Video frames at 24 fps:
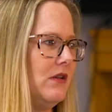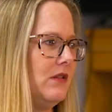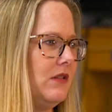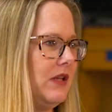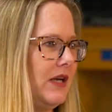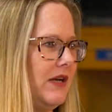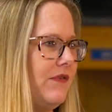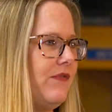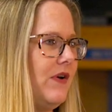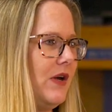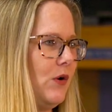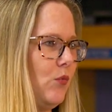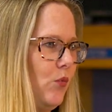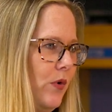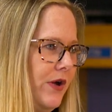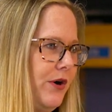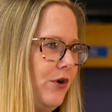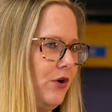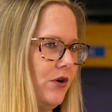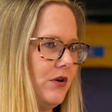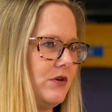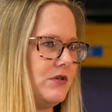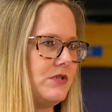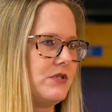leaving
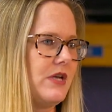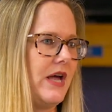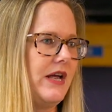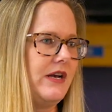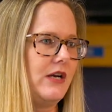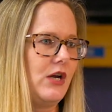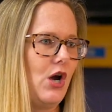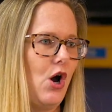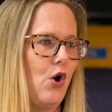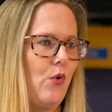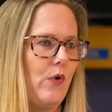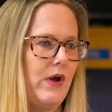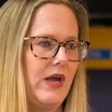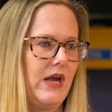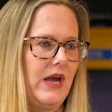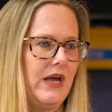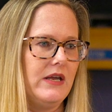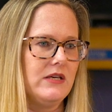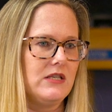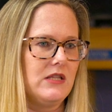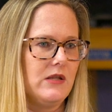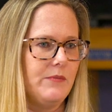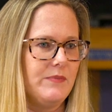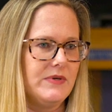Winners and going
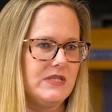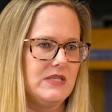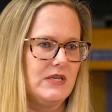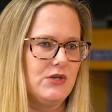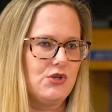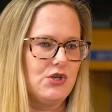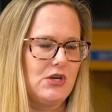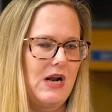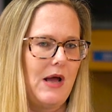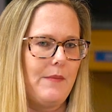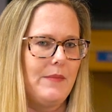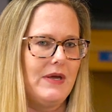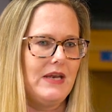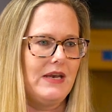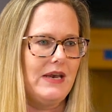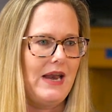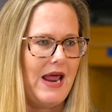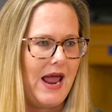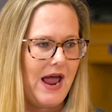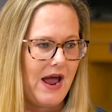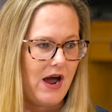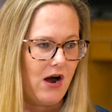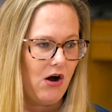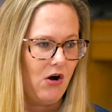into the position I'm in
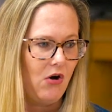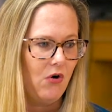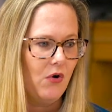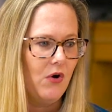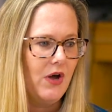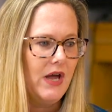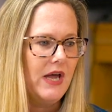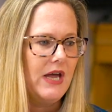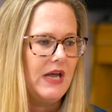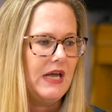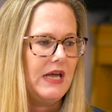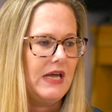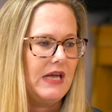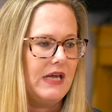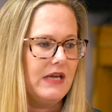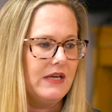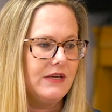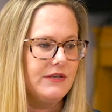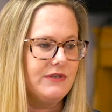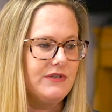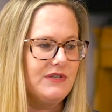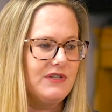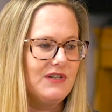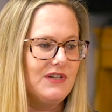now
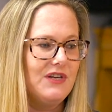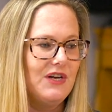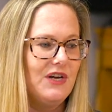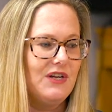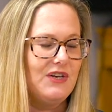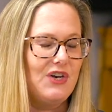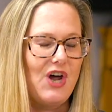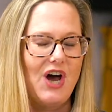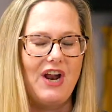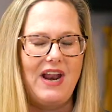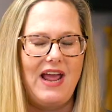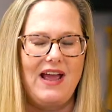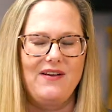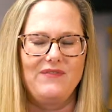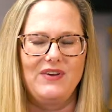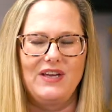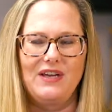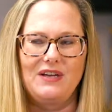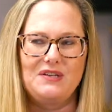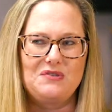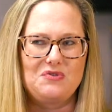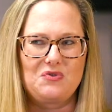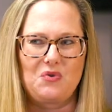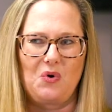is not
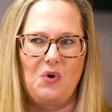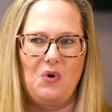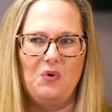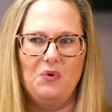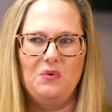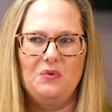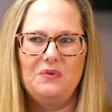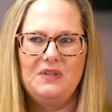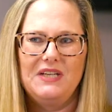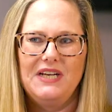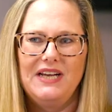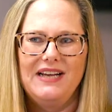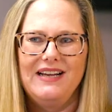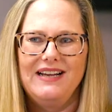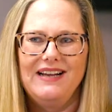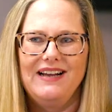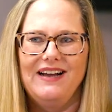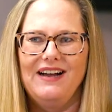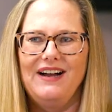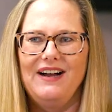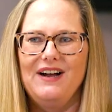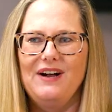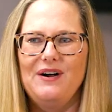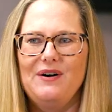having control.
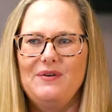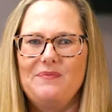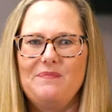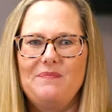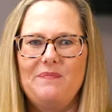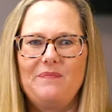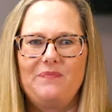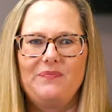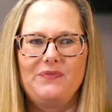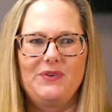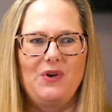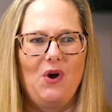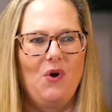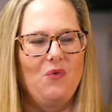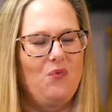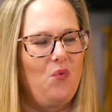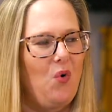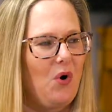Y'all have